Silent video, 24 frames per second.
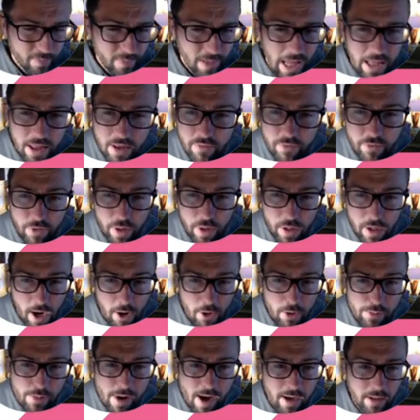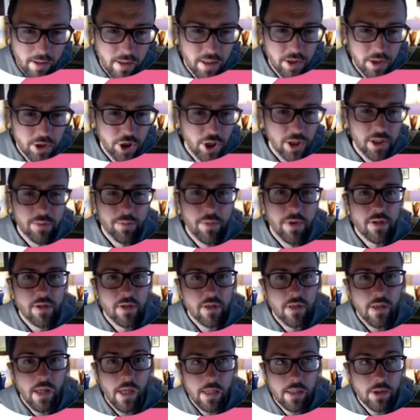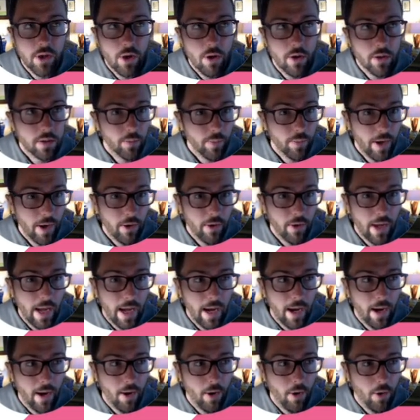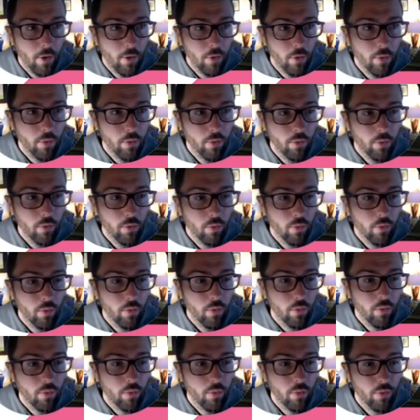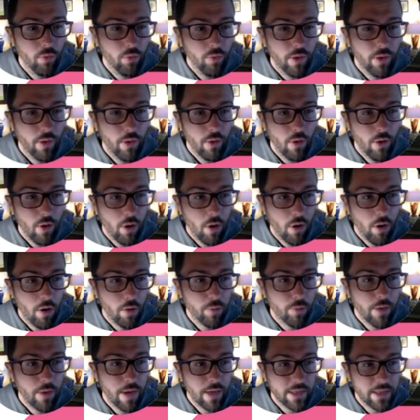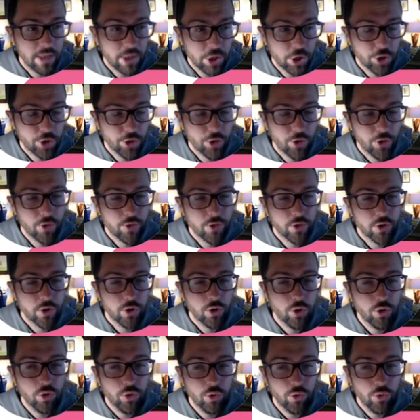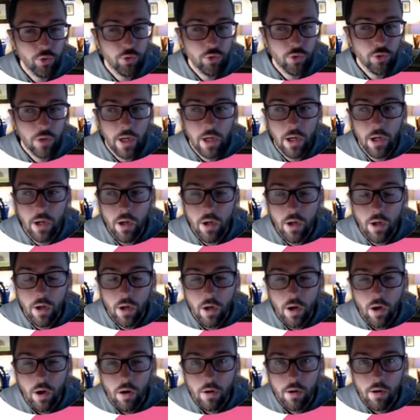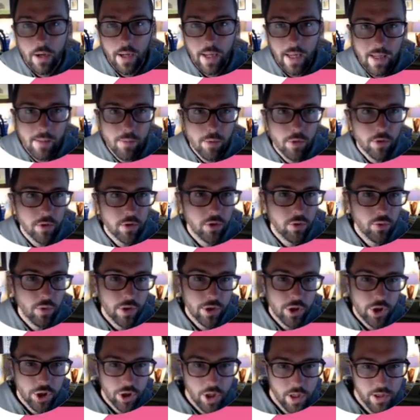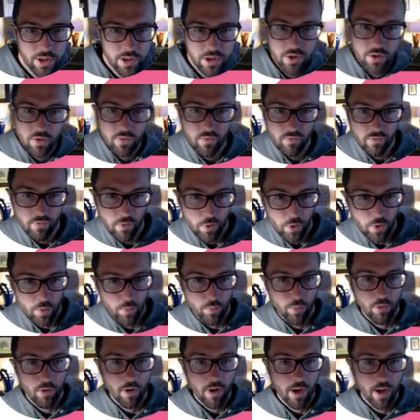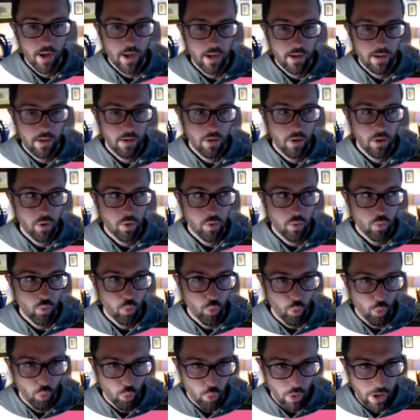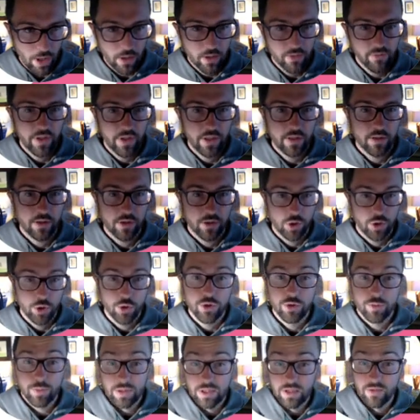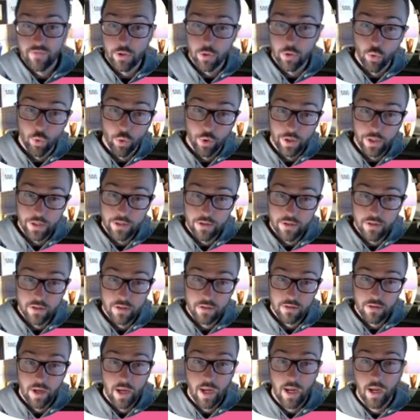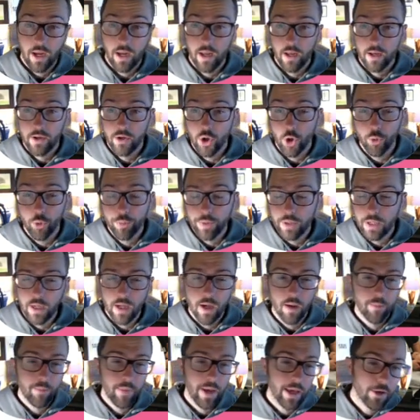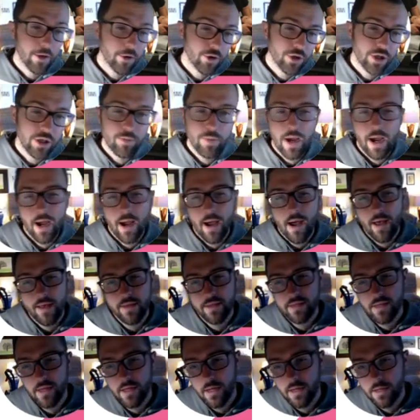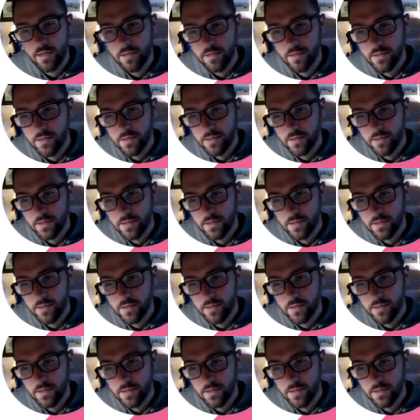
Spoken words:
And then for the chiropractic adjustments, they talked about how there are practitioners who are able to adjust vertebrae relevant to specific organs and opening up energy paths and